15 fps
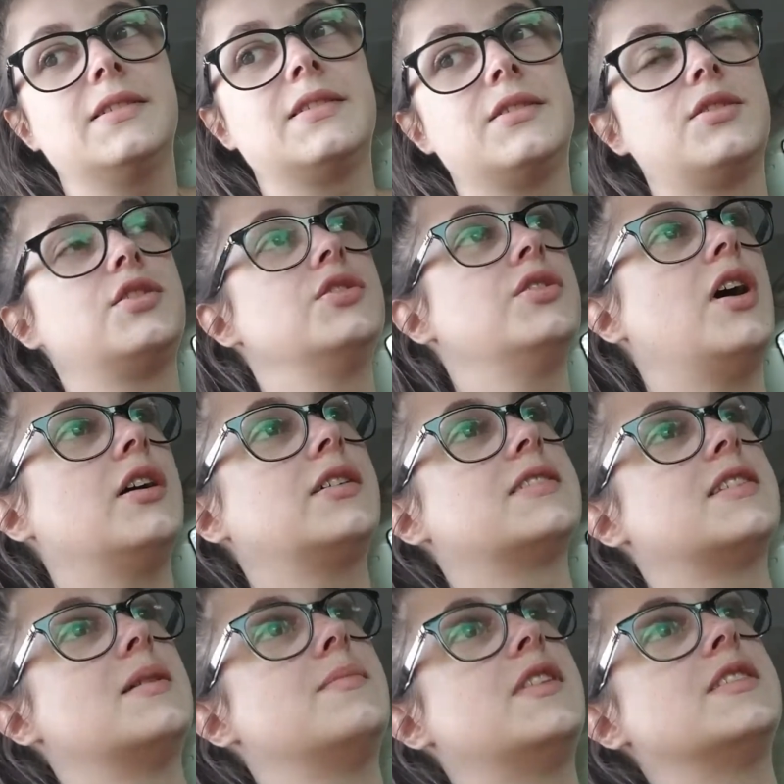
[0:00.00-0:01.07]
to not
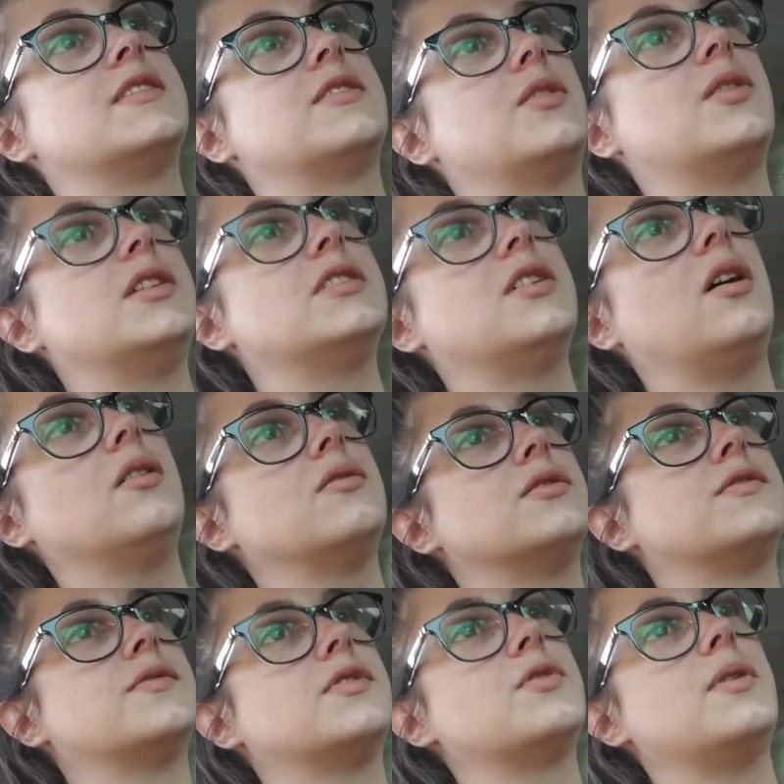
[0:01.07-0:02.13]
accept this $30
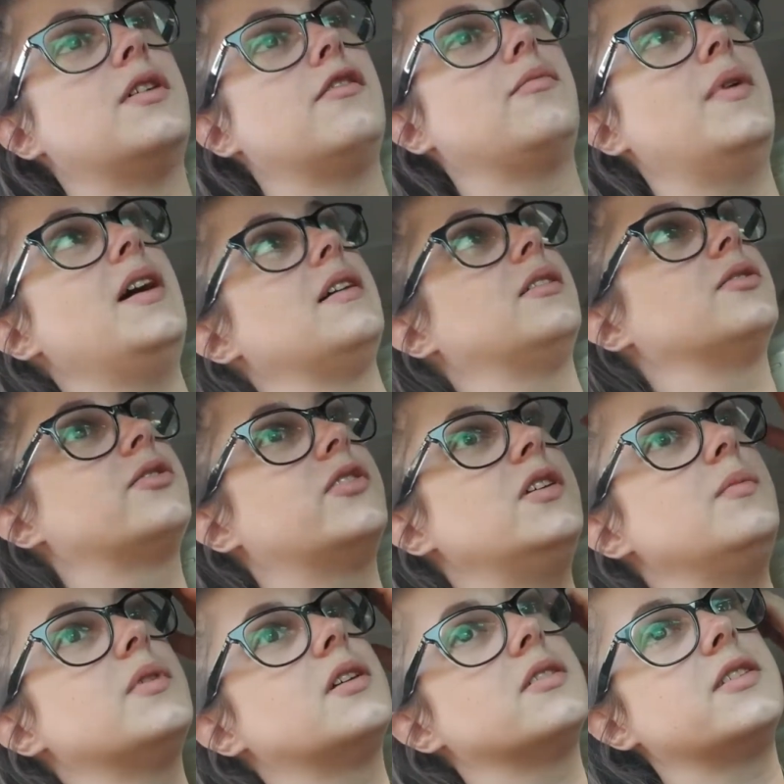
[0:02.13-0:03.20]
for 12 miles,
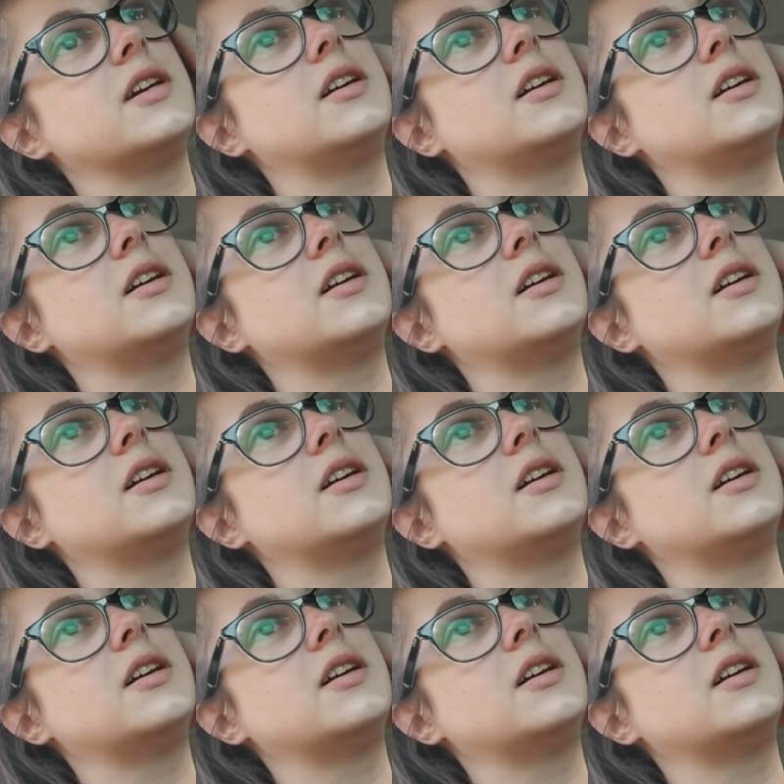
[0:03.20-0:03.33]
see? Because I